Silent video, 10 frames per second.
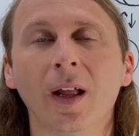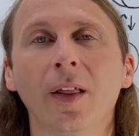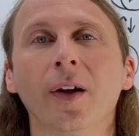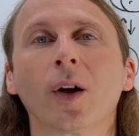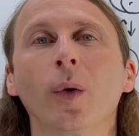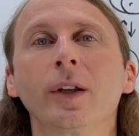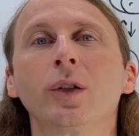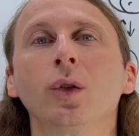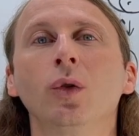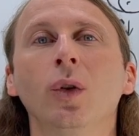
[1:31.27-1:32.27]
They're going
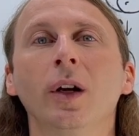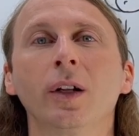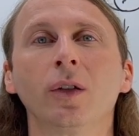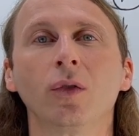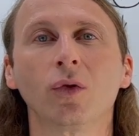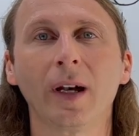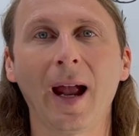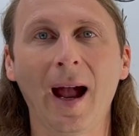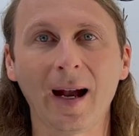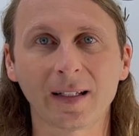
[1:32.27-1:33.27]
to
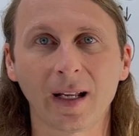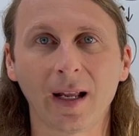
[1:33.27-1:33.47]
react